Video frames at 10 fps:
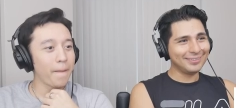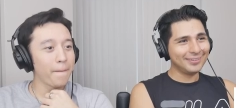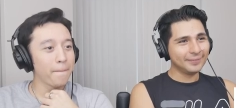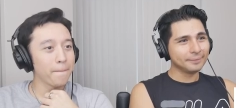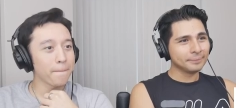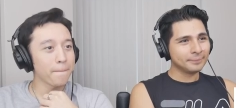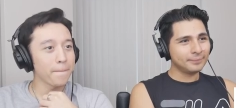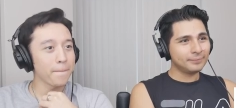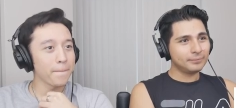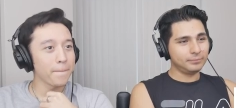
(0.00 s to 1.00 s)

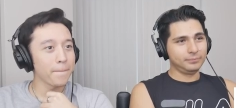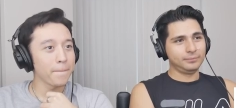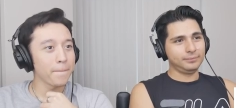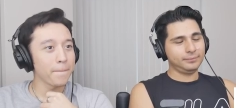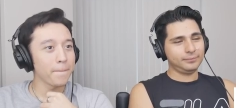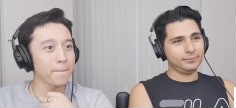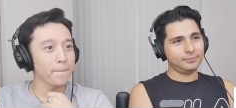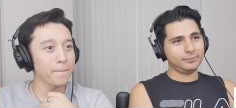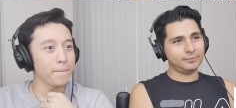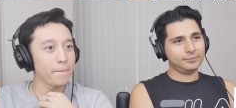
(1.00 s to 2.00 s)

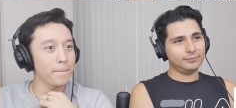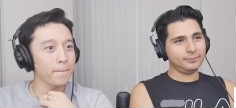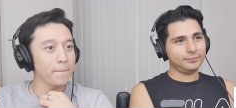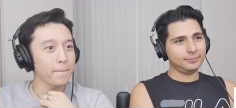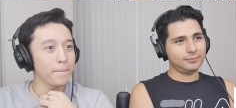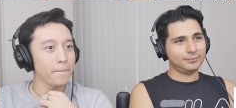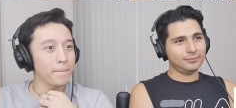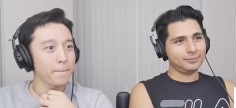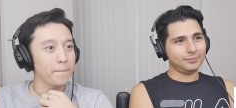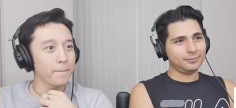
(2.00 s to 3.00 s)

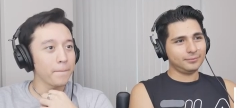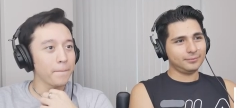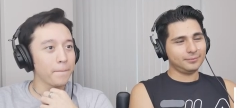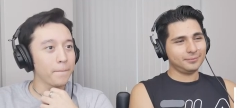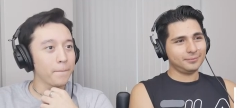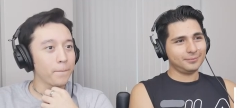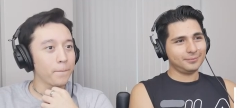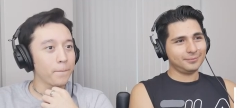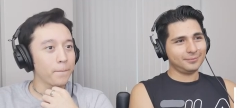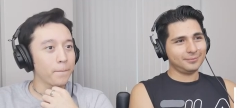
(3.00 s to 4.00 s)

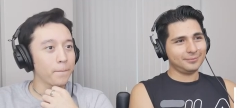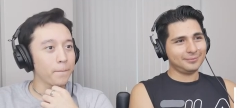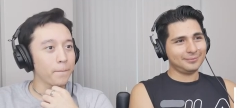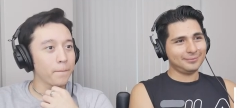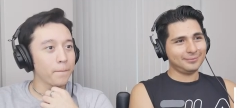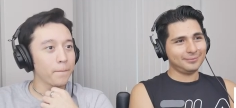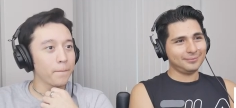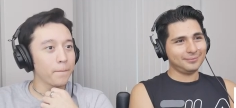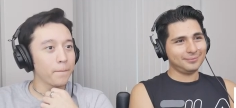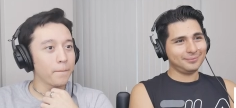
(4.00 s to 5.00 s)

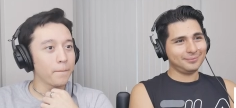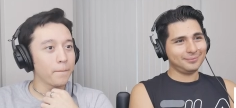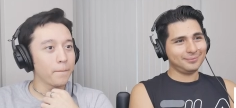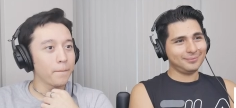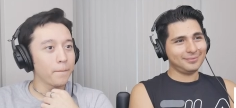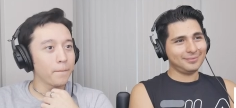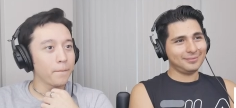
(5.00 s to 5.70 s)
Nobody speaks.